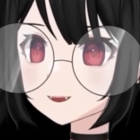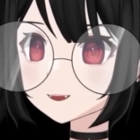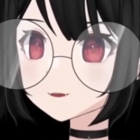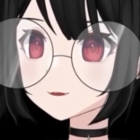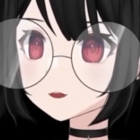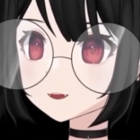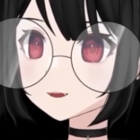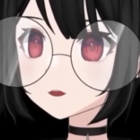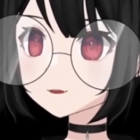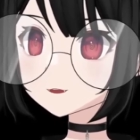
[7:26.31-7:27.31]
Look at the way he
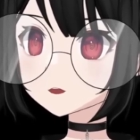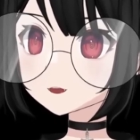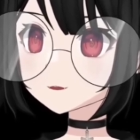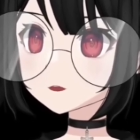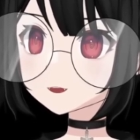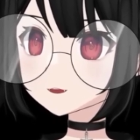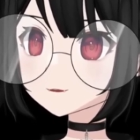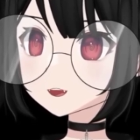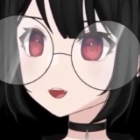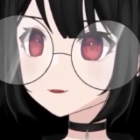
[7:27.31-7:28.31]
misspells mentions.
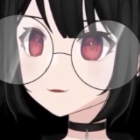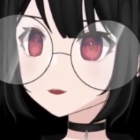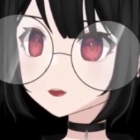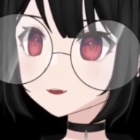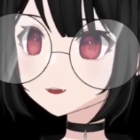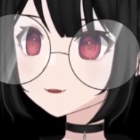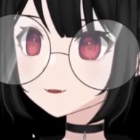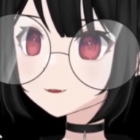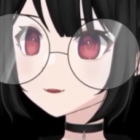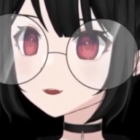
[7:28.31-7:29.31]
I swear to God, like
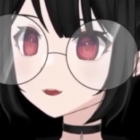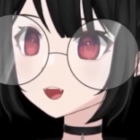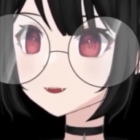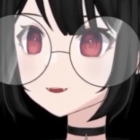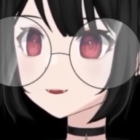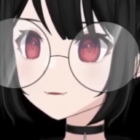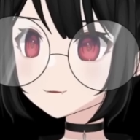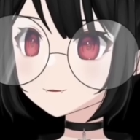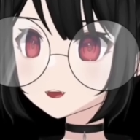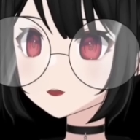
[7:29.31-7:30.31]
he's shaking as he's
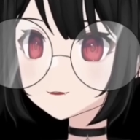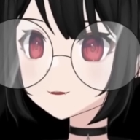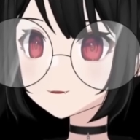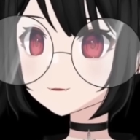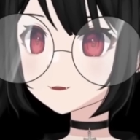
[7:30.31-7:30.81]
typing this.